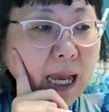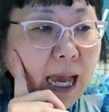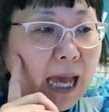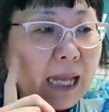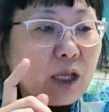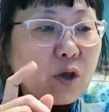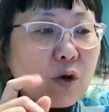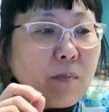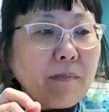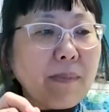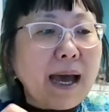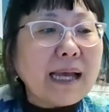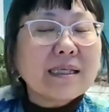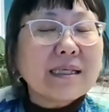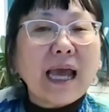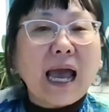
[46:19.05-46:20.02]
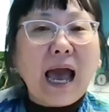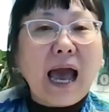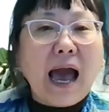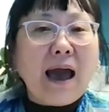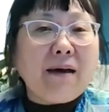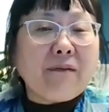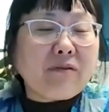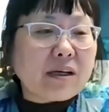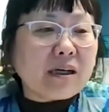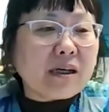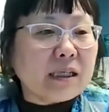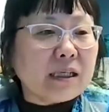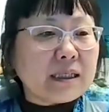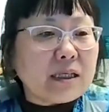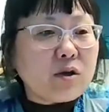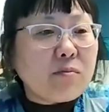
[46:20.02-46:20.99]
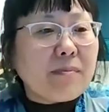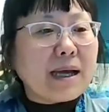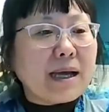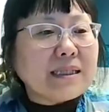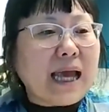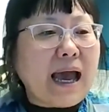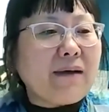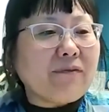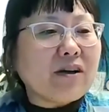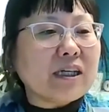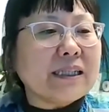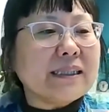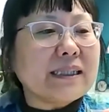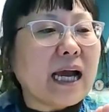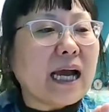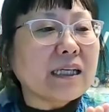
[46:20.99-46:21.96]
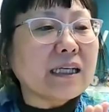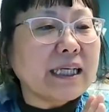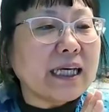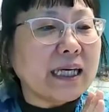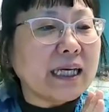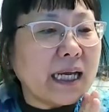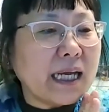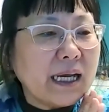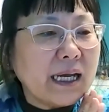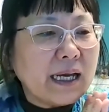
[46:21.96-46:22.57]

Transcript: And you must have conducted